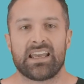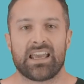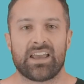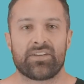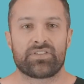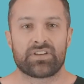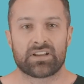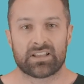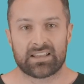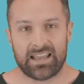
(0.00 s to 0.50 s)

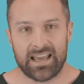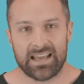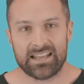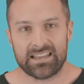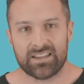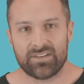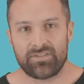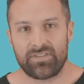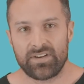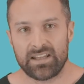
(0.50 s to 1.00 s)
If you
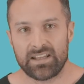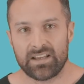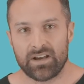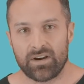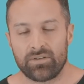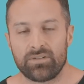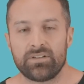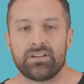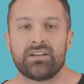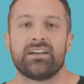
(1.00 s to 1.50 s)
liked the
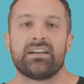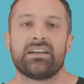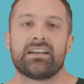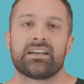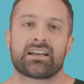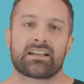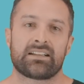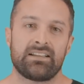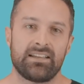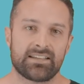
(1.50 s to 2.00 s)
video,
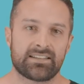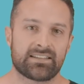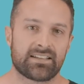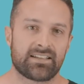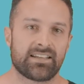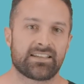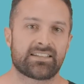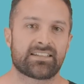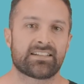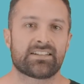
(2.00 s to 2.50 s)
click the
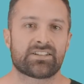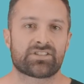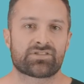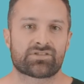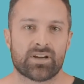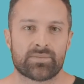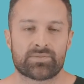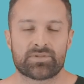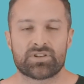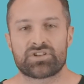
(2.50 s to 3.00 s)
links in the
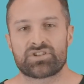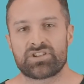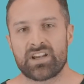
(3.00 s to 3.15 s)
description.